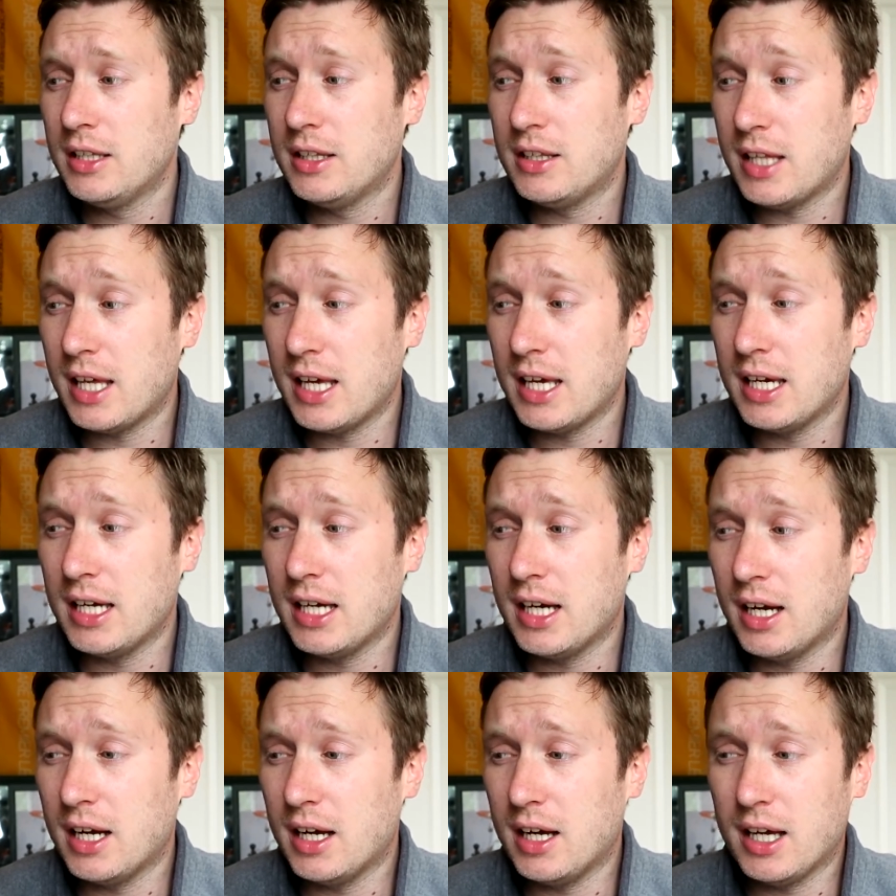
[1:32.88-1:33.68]

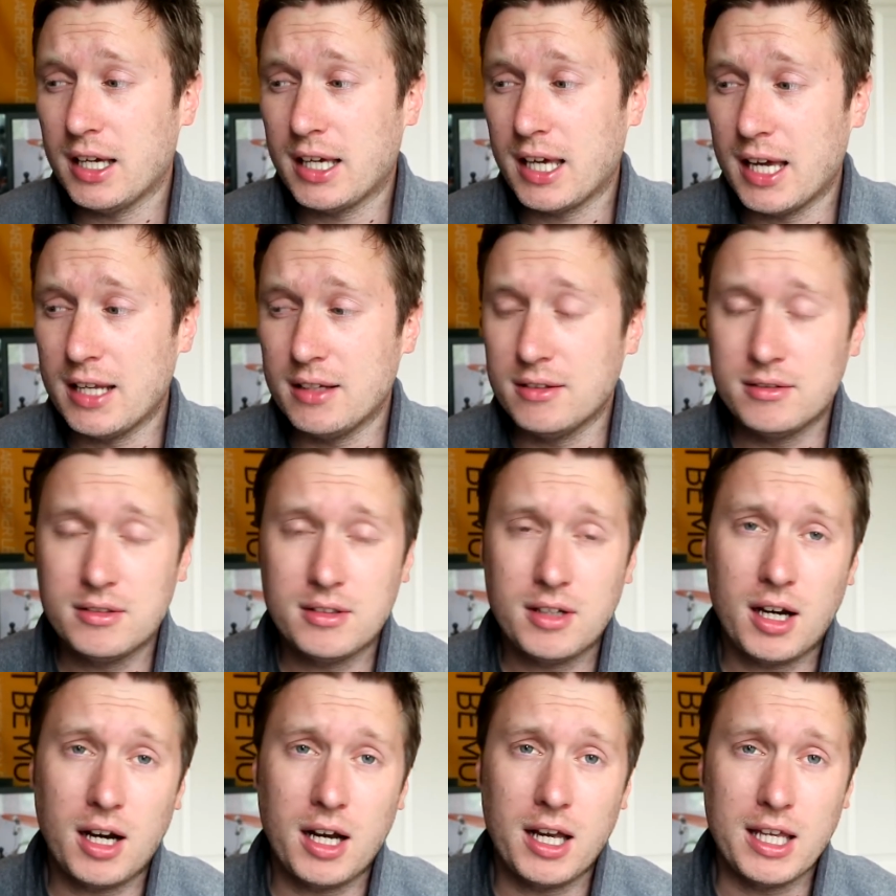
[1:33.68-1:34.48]
they, again,
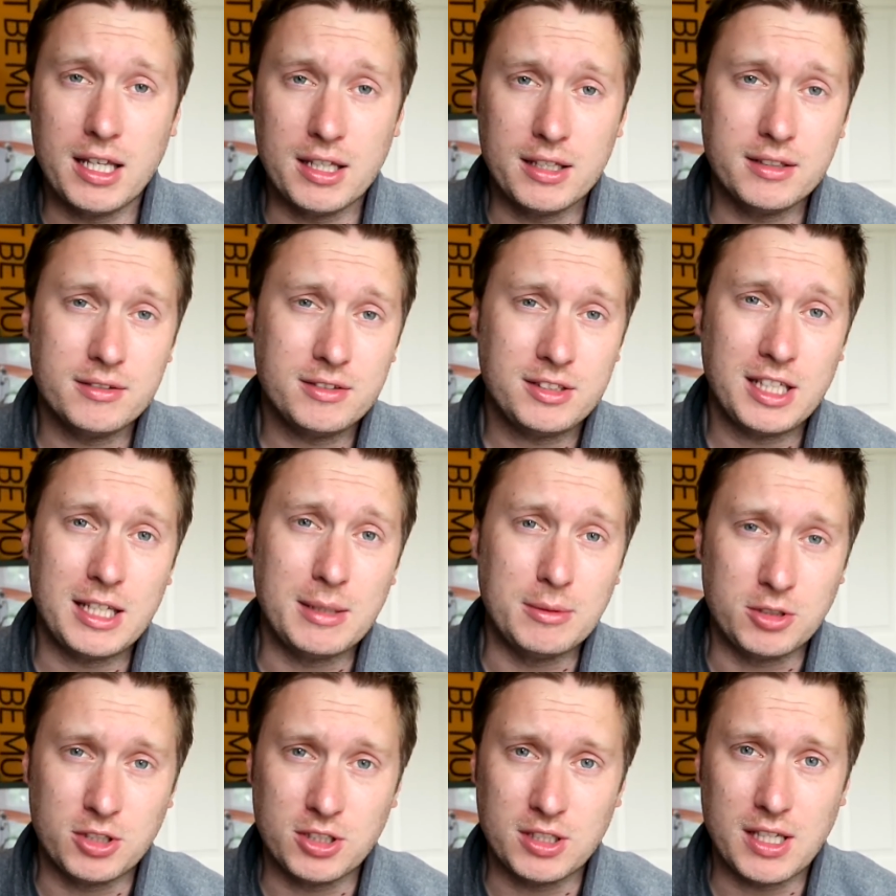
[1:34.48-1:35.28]
it
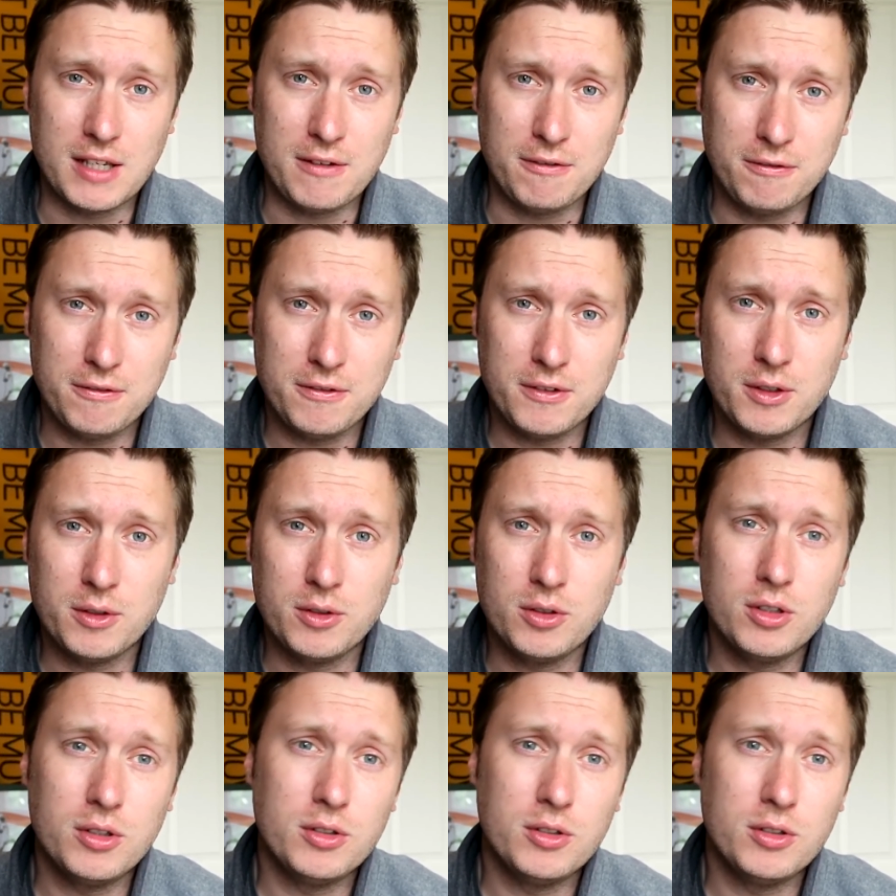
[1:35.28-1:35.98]
seems as if